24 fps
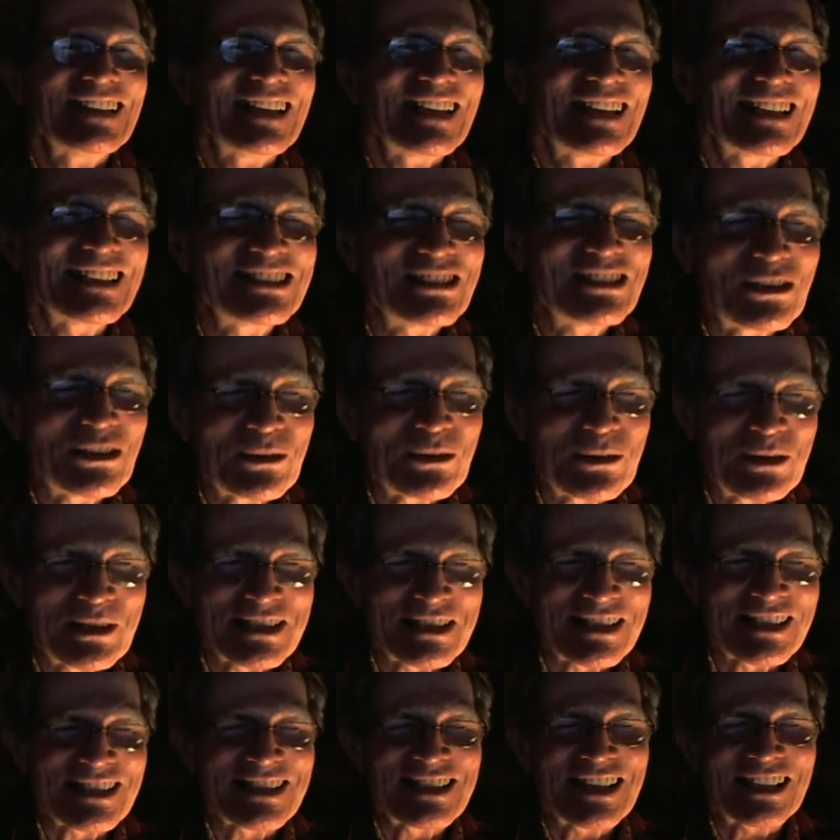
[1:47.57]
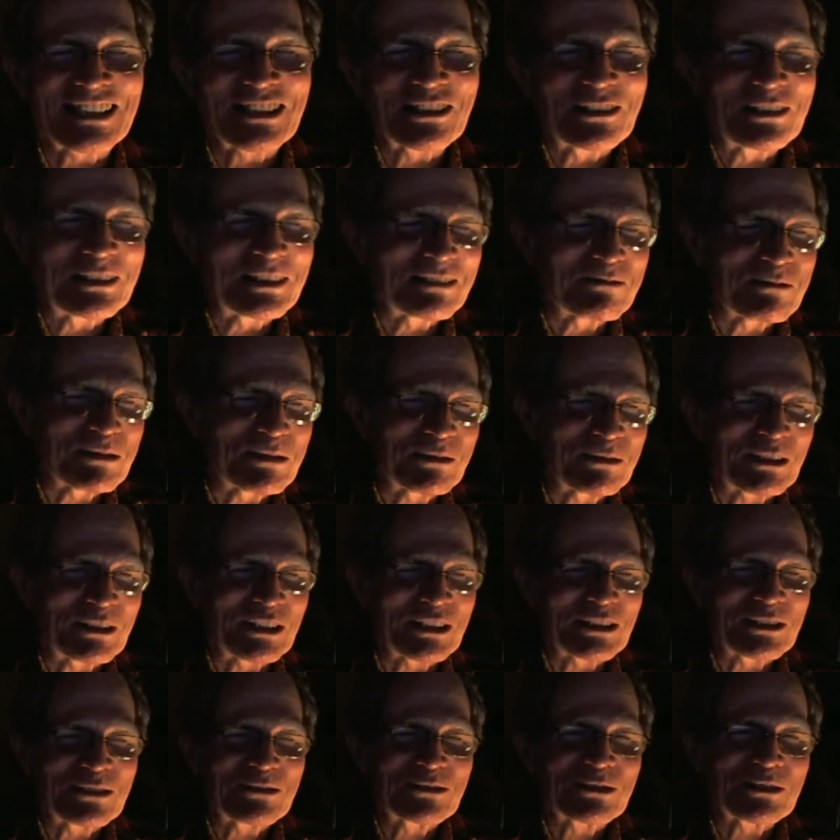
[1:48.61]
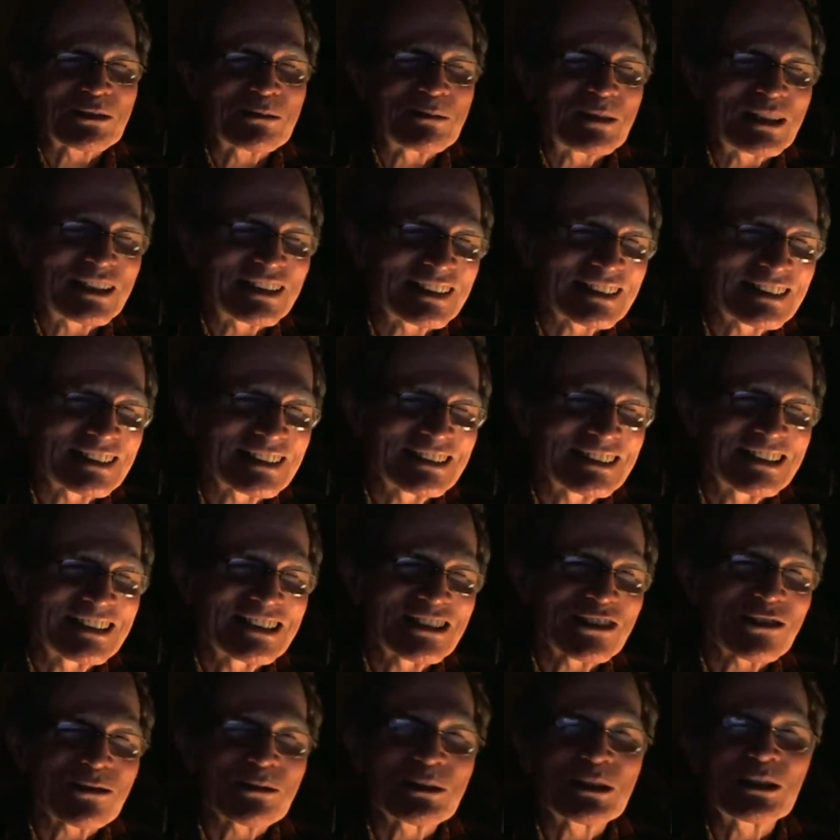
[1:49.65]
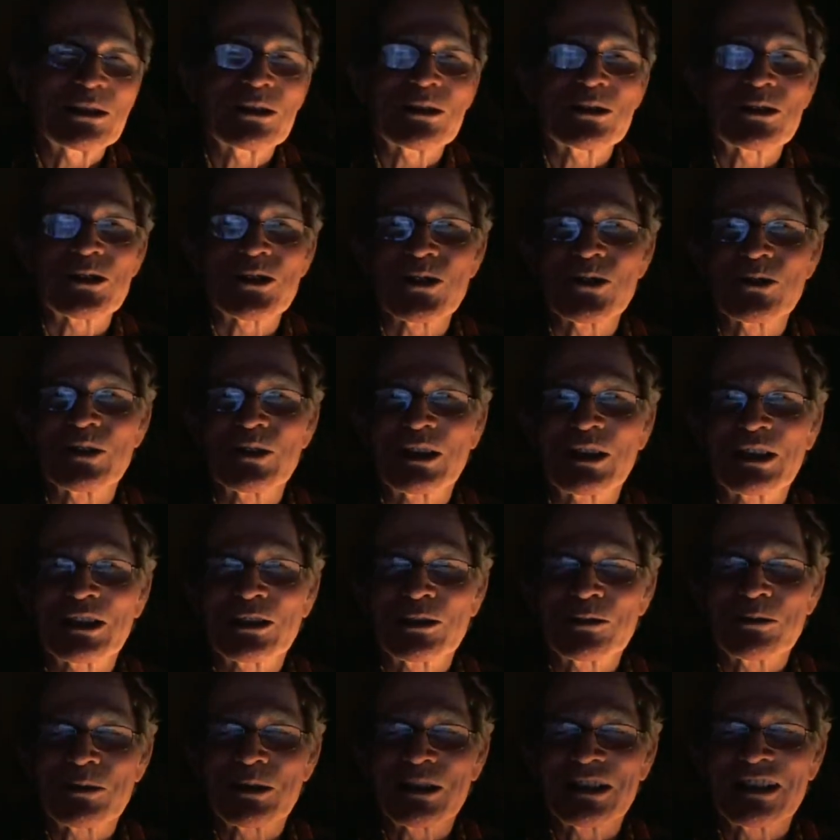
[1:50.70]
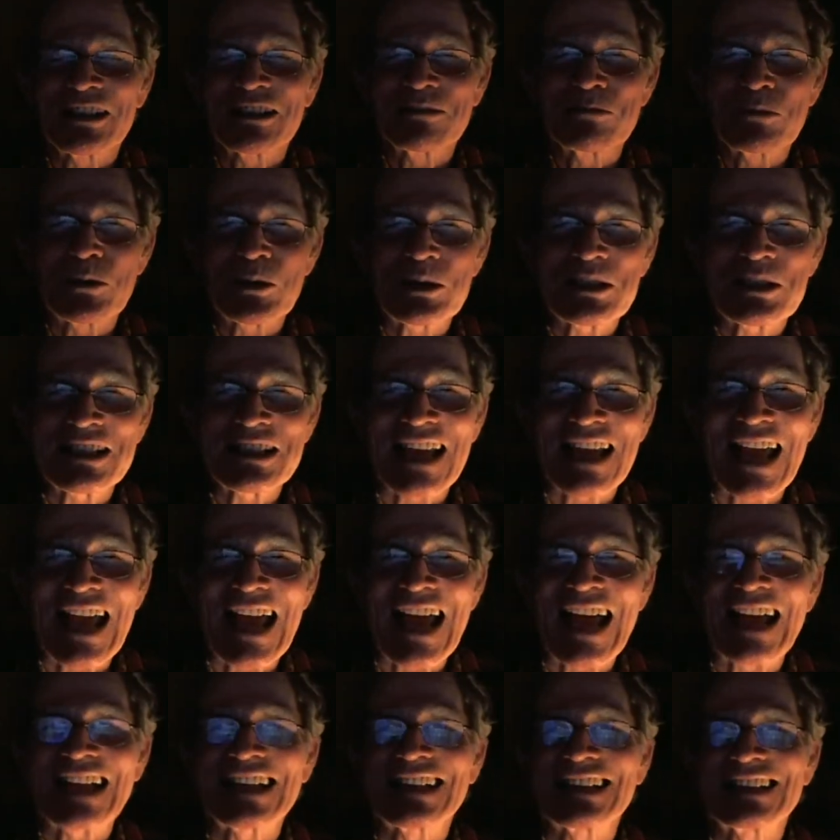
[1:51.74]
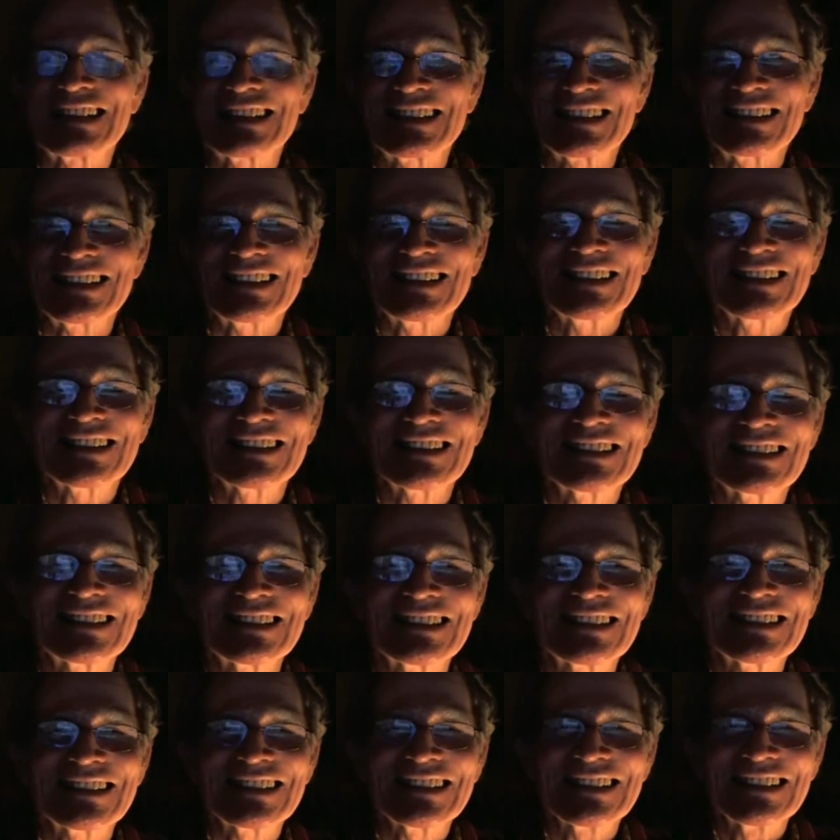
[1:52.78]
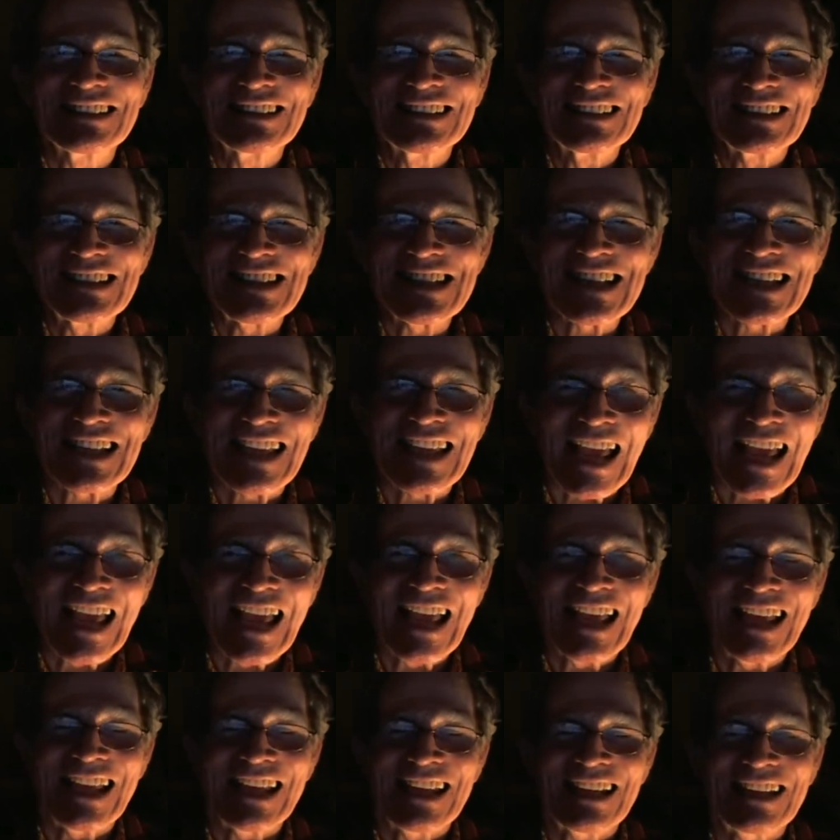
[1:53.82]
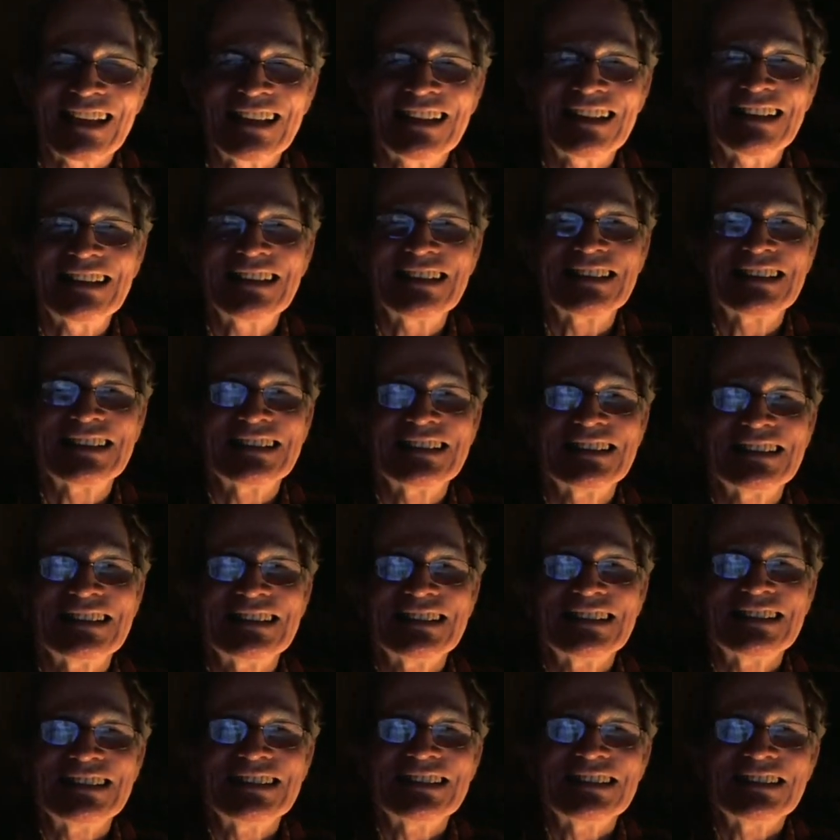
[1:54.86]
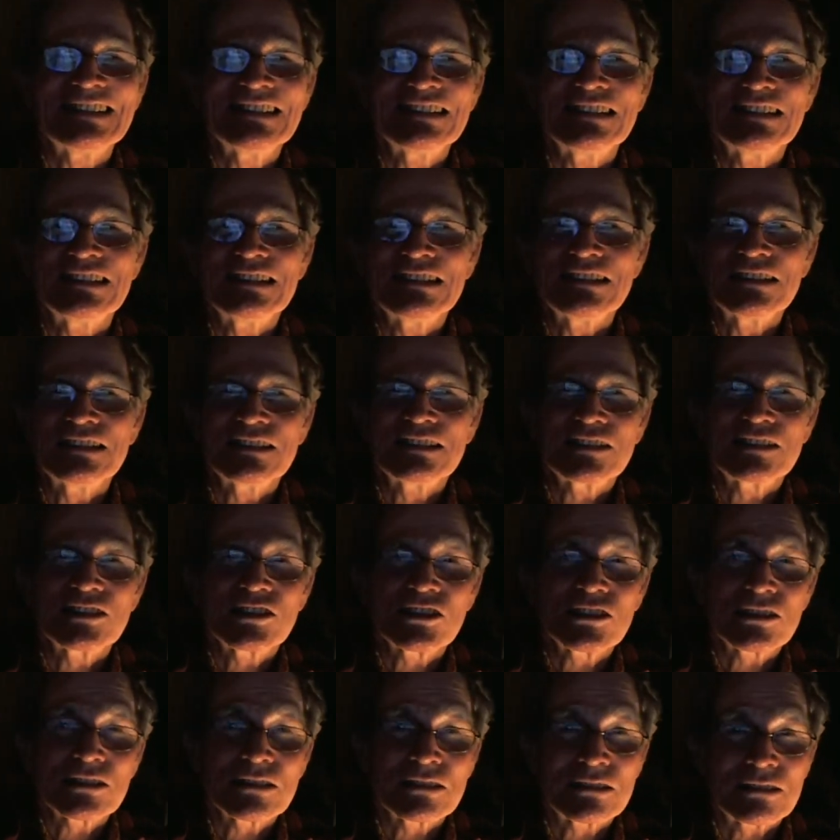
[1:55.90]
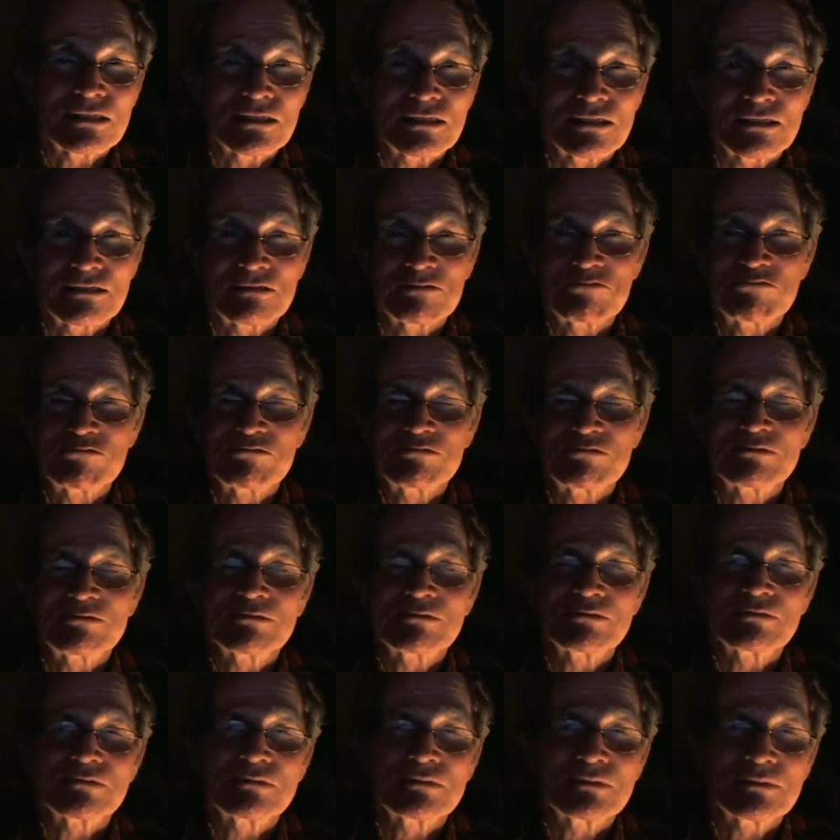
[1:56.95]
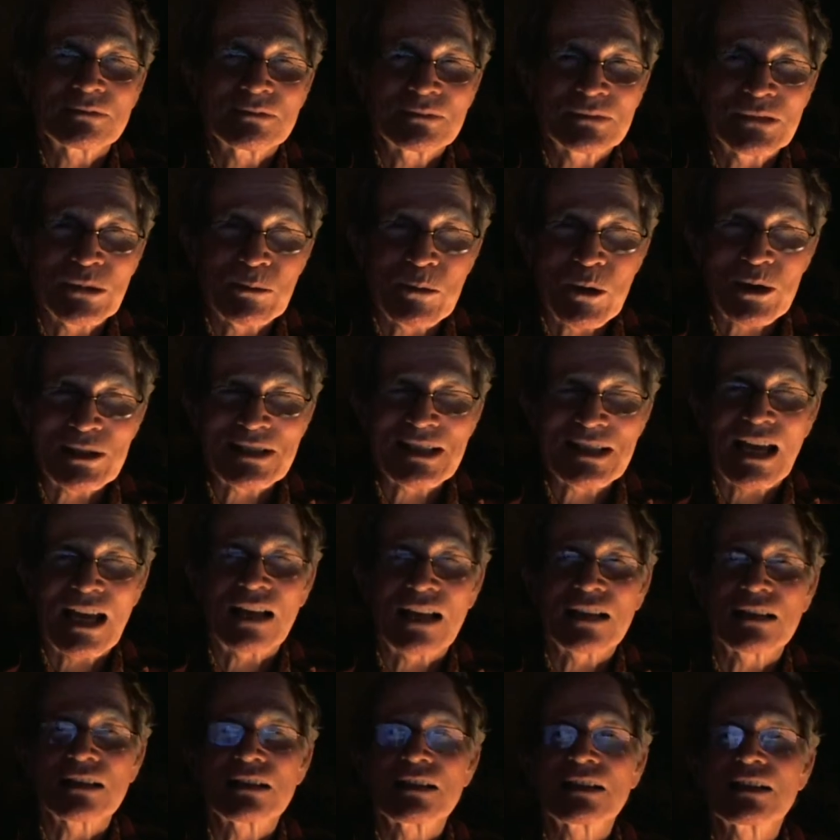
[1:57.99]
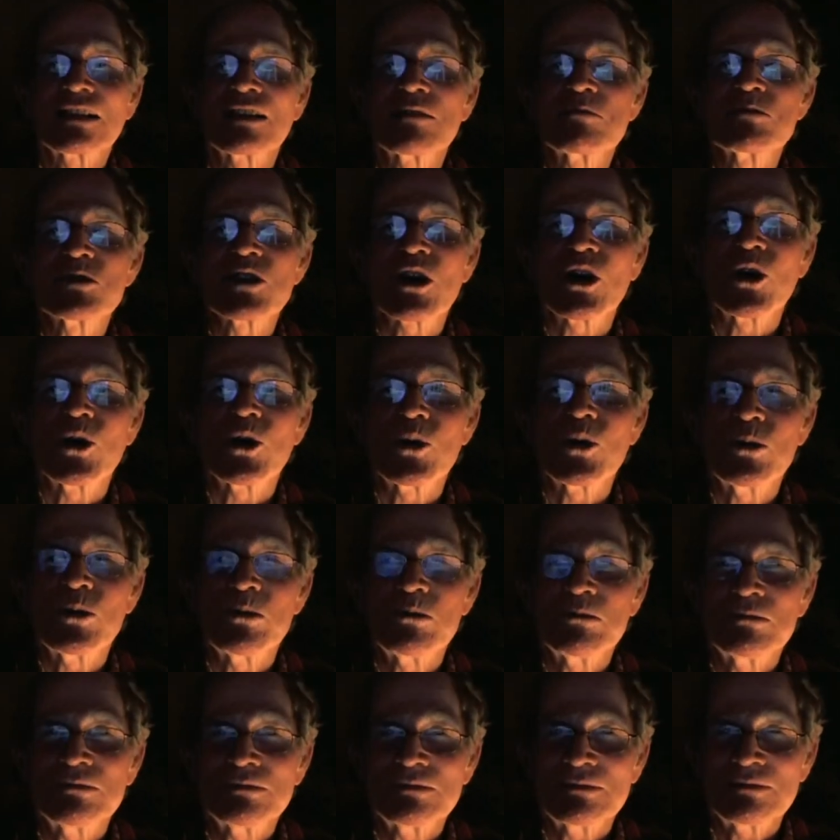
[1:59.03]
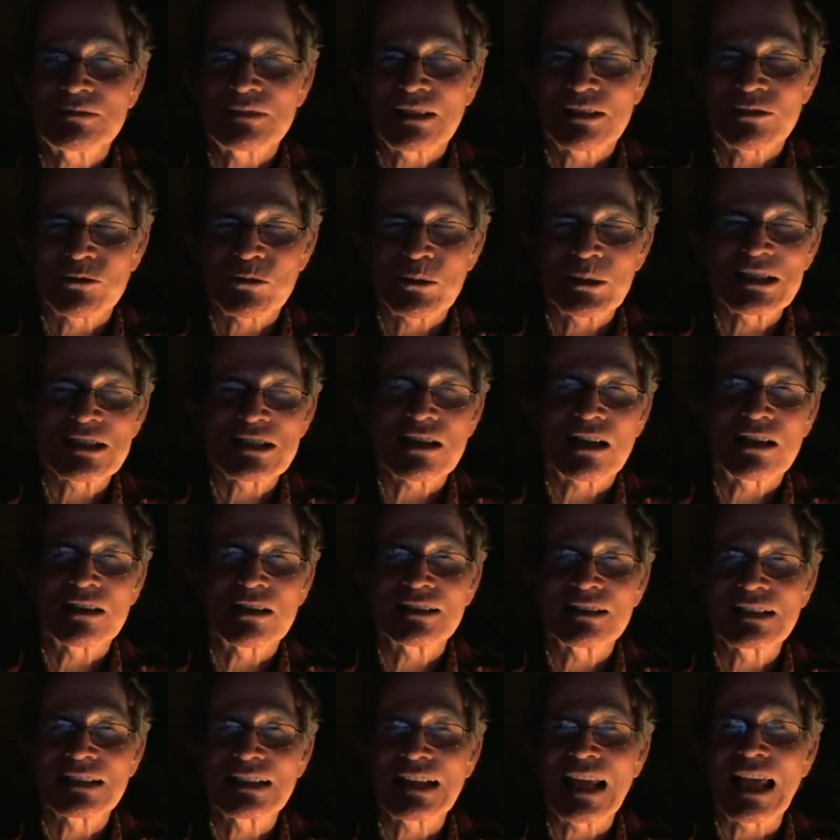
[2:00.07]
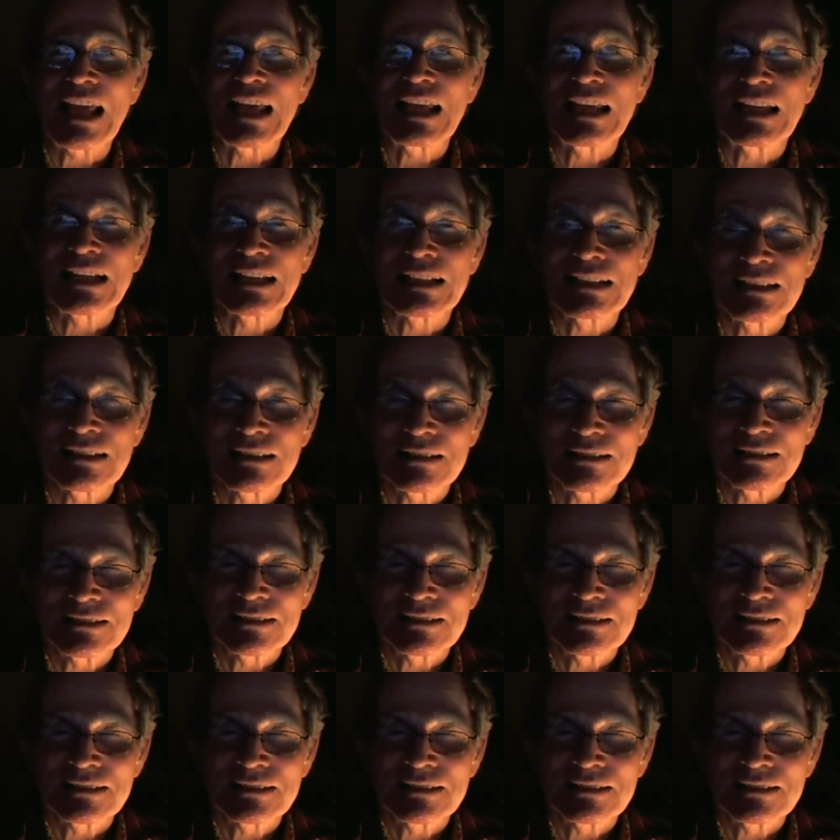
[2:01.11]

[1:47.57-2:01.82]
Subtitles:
I know this is not going to be very good for Americans. We don't do very good with mortality and decay until the mortality comes home and we start decaying.